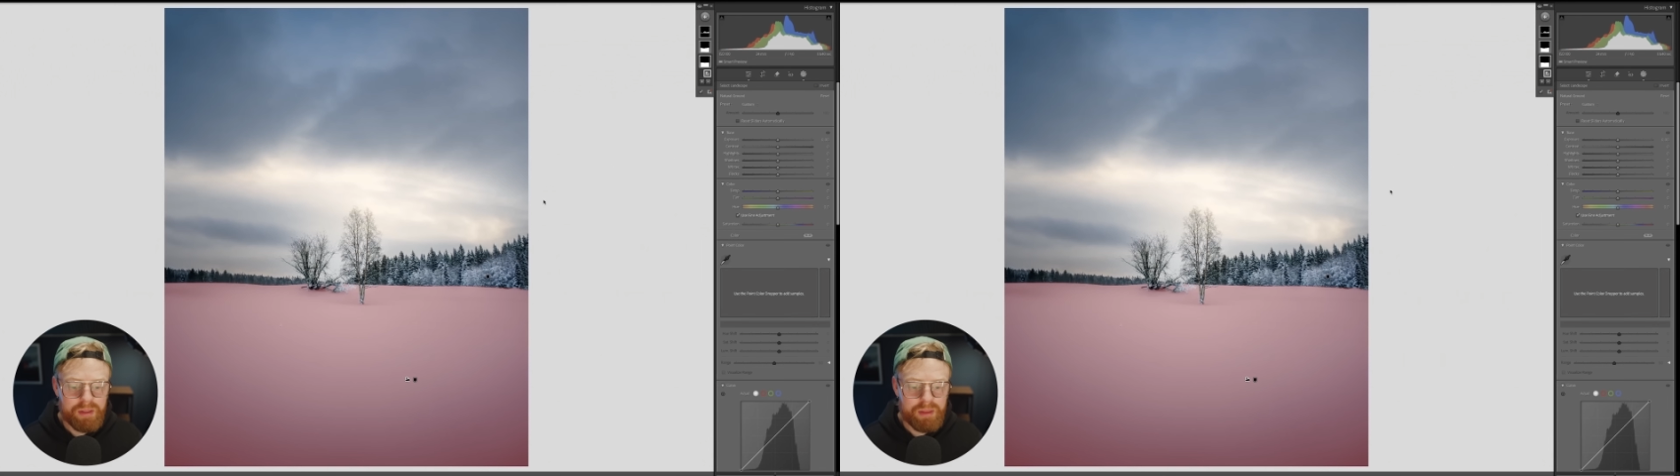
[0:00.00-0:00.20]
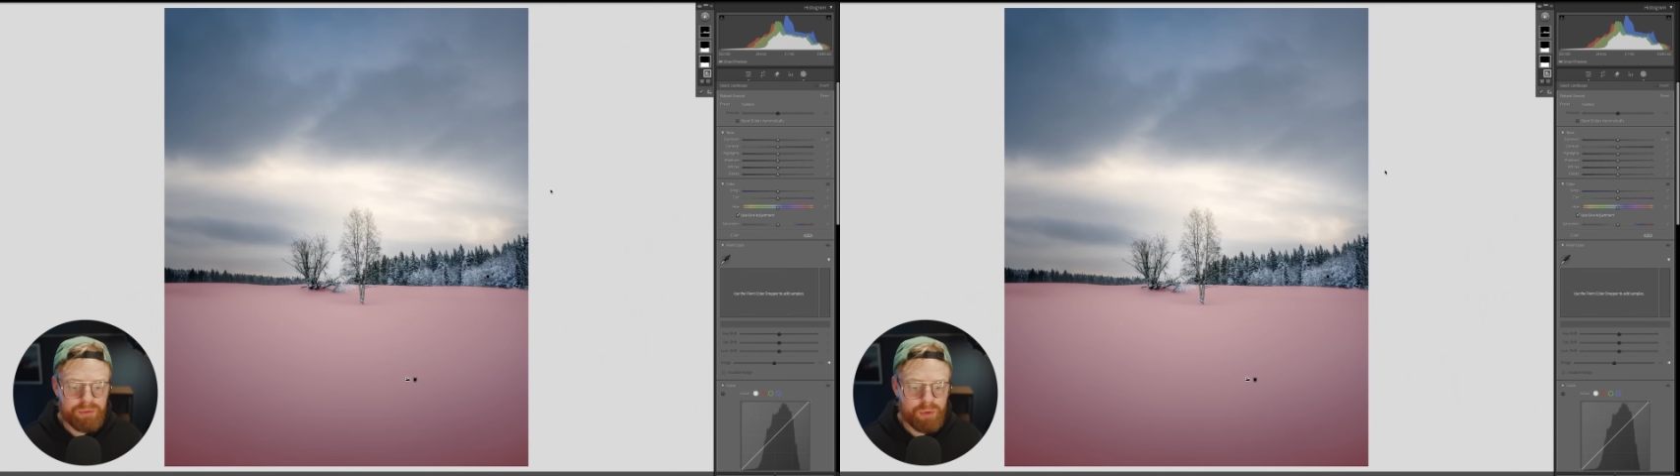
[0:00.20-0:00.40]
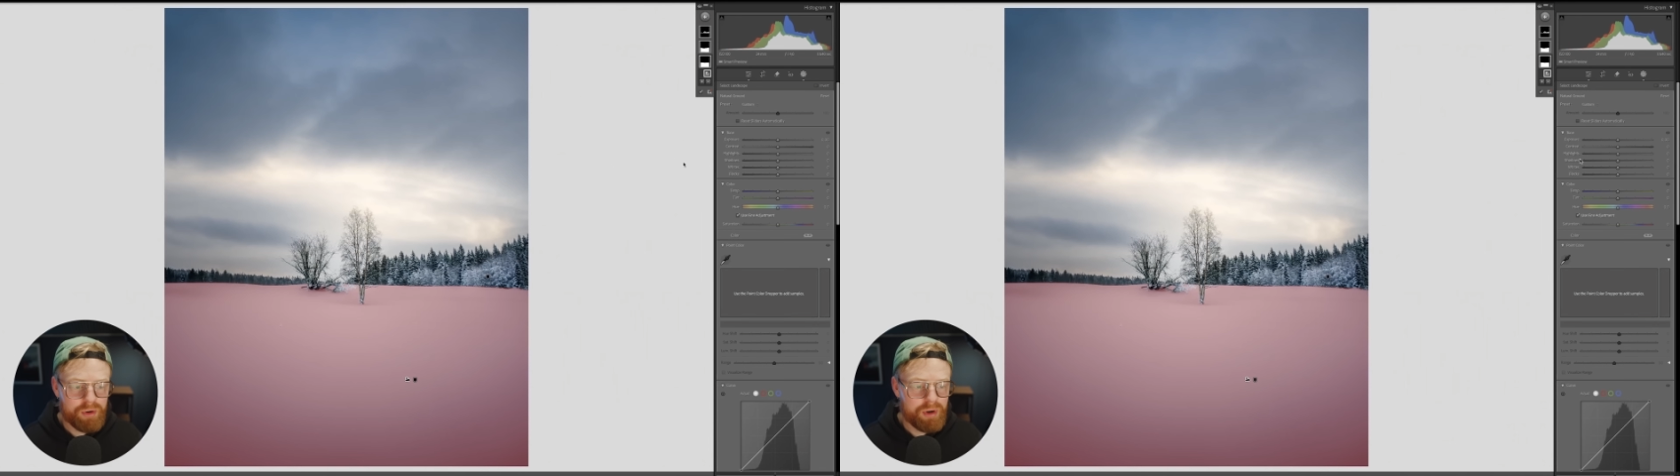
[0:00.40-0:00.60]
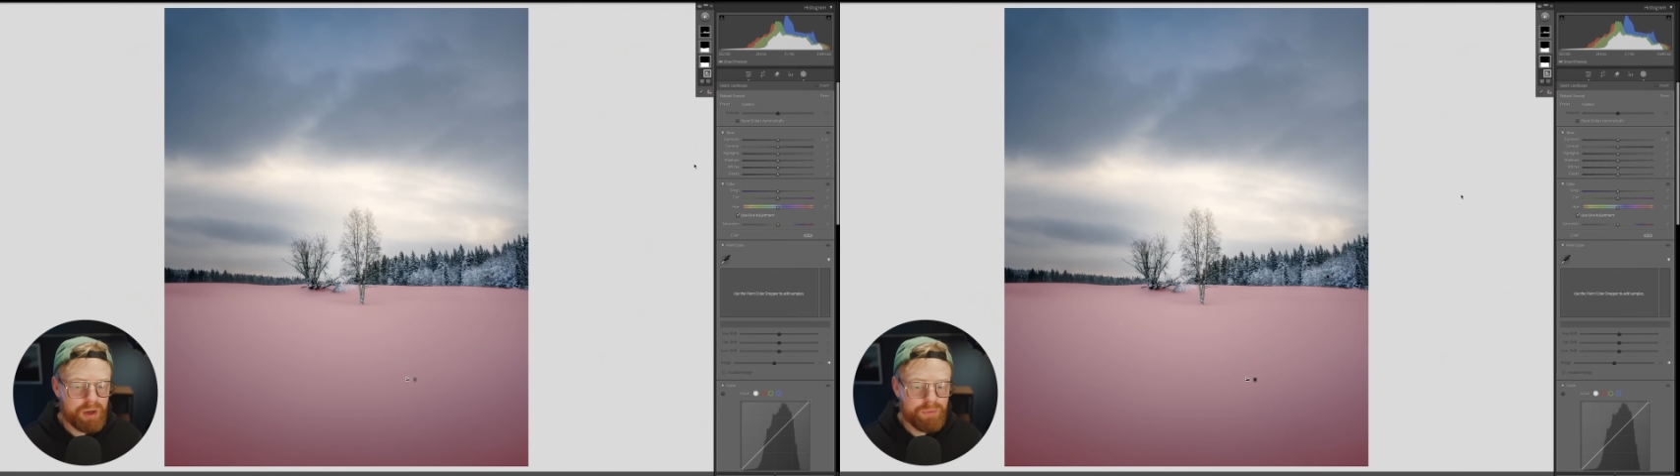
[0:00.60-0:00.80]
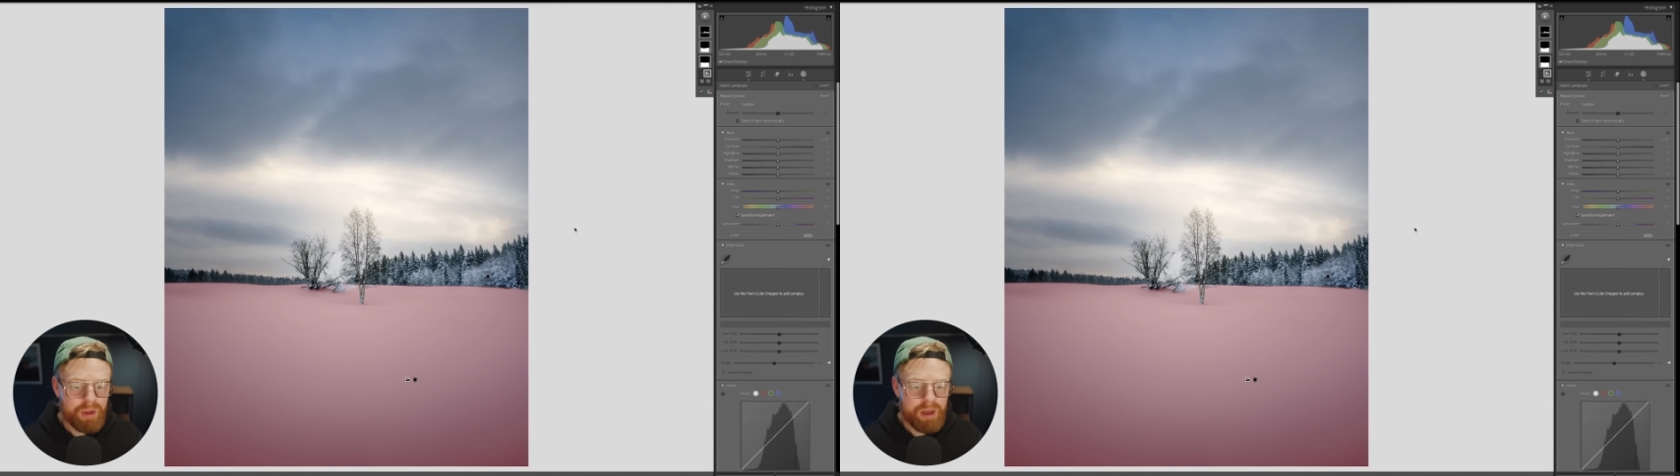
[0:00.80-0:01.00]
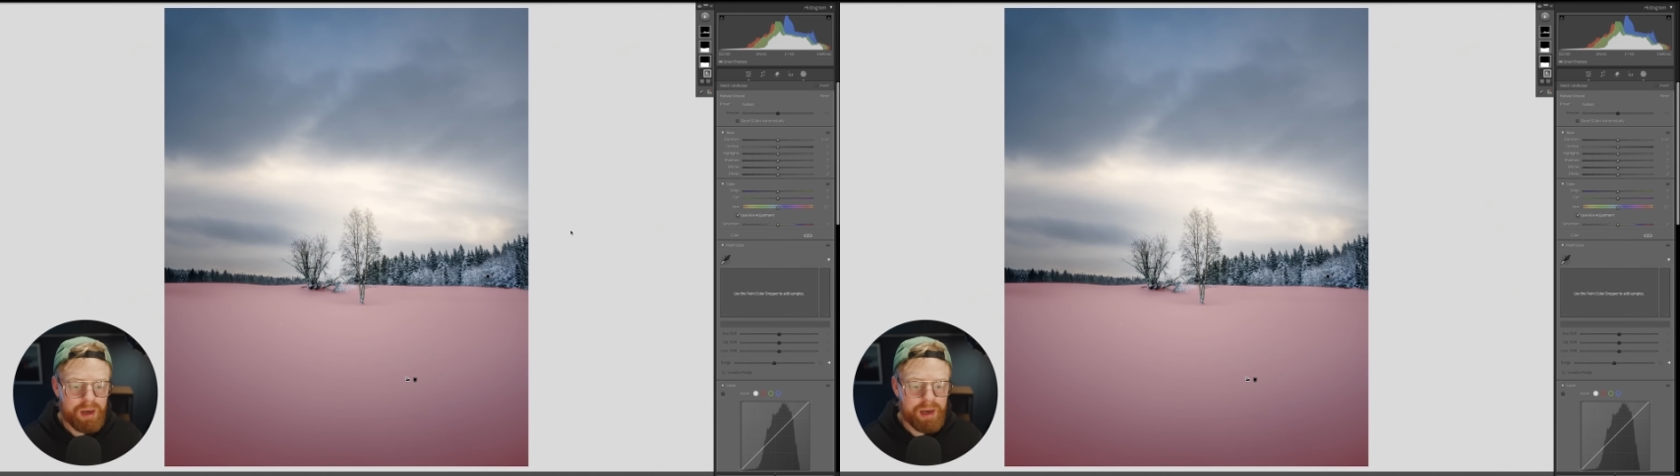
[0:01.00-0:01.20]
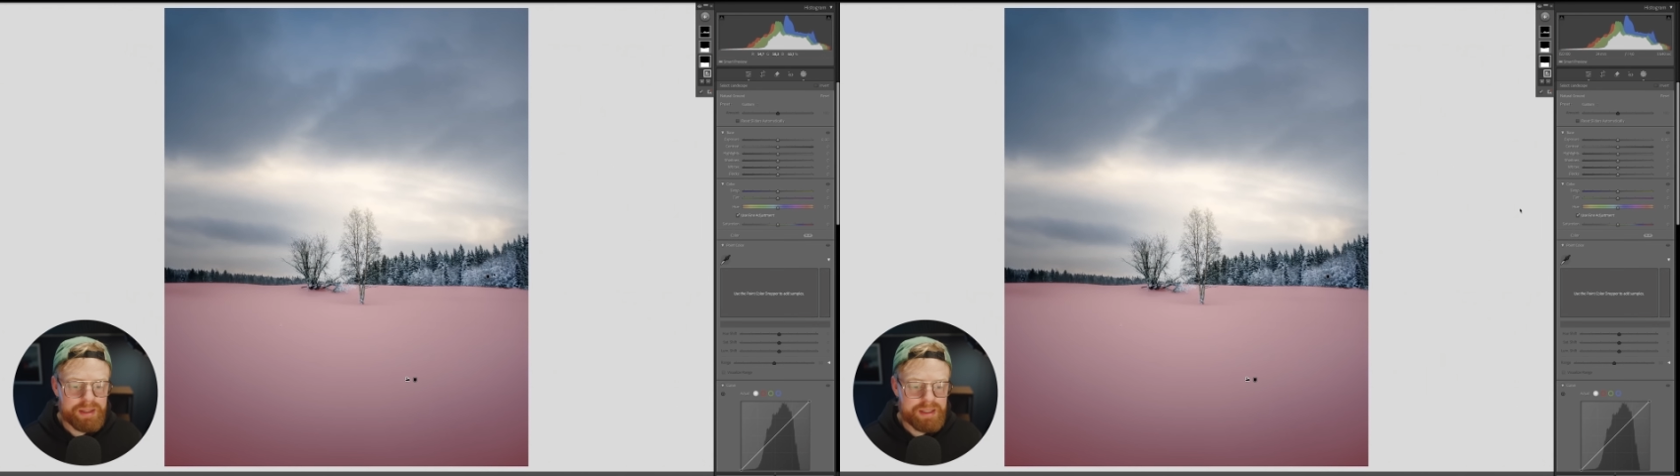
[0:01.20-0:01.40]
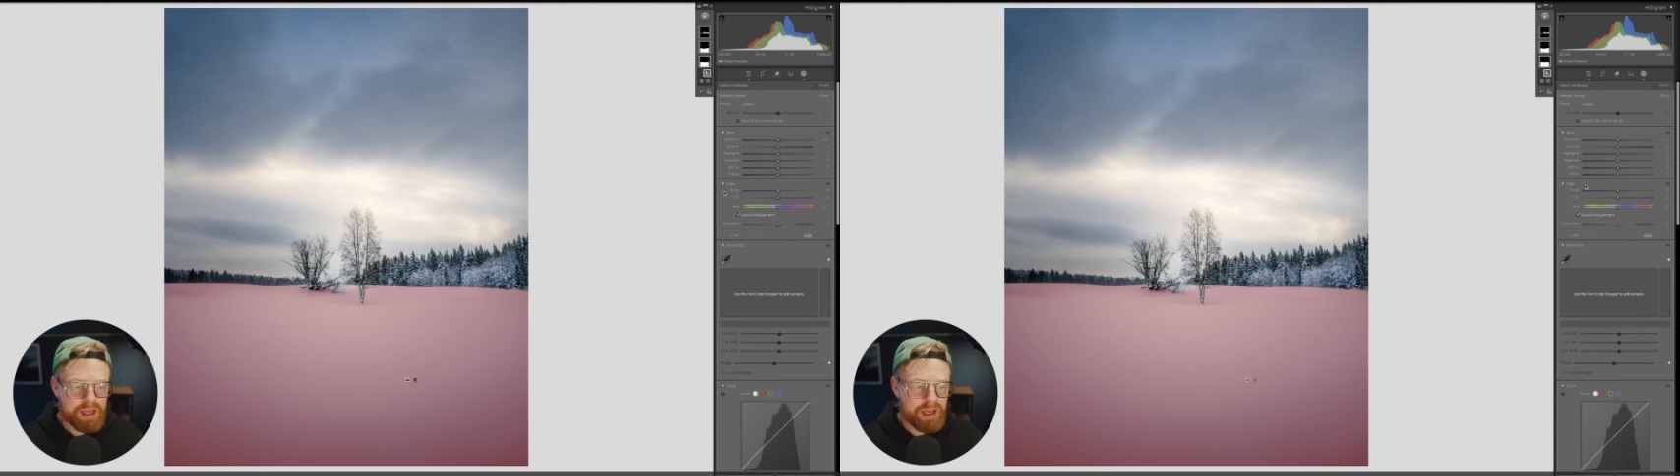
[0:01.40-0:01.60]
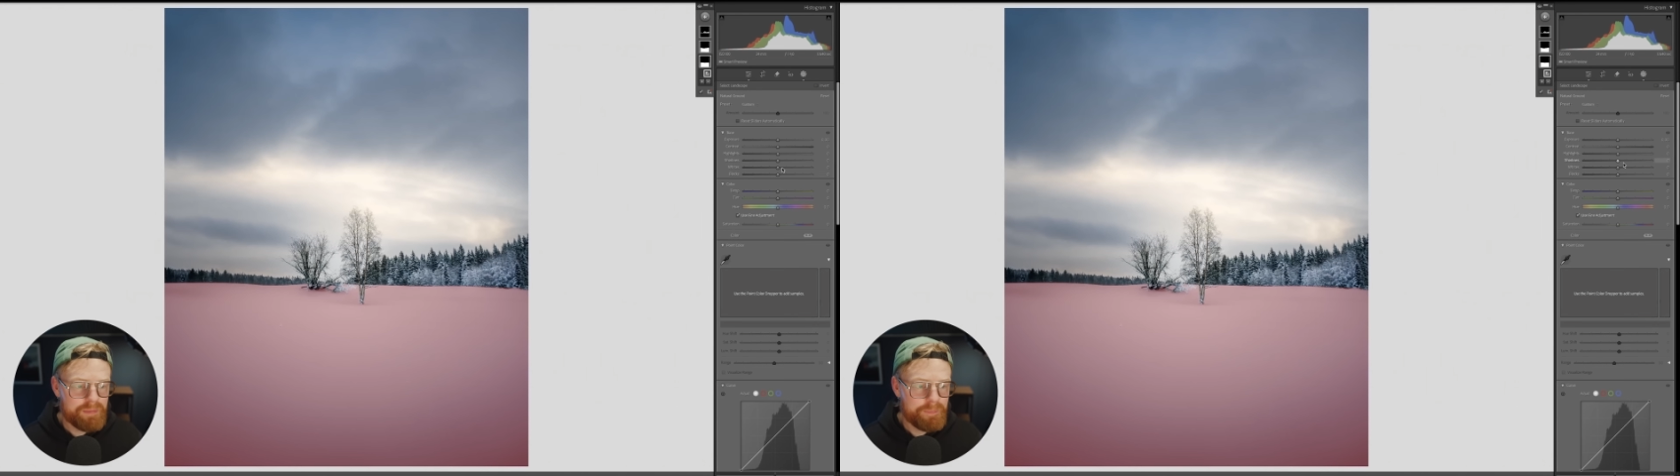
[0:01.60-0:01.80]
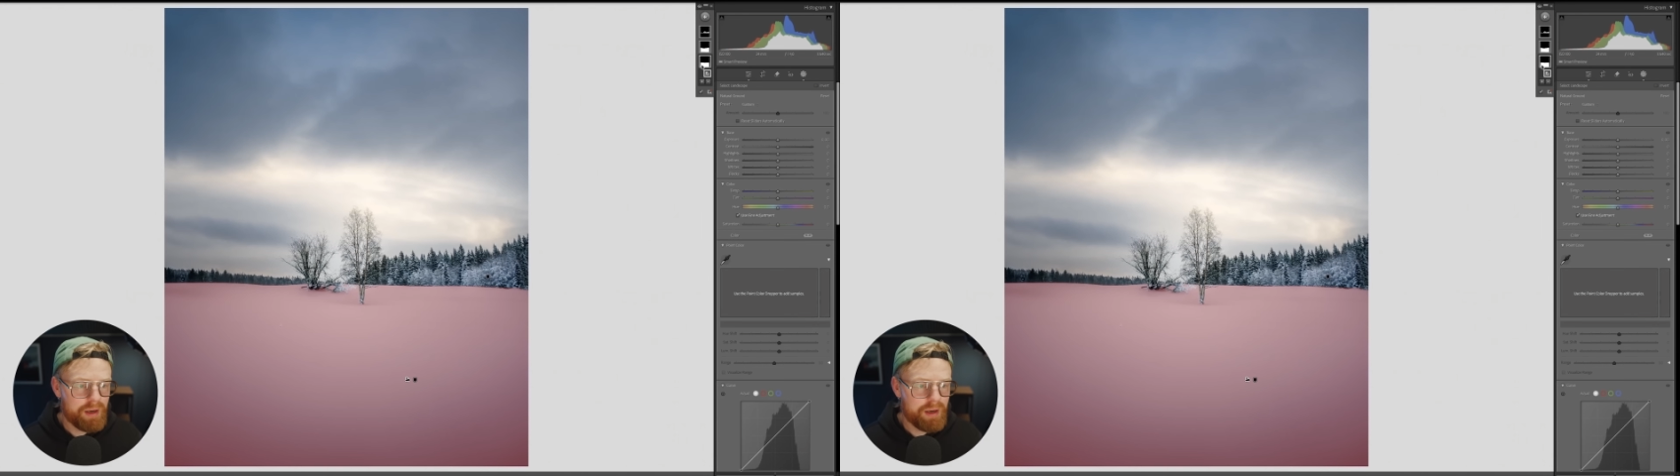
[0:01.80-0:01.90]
the foreground, let's say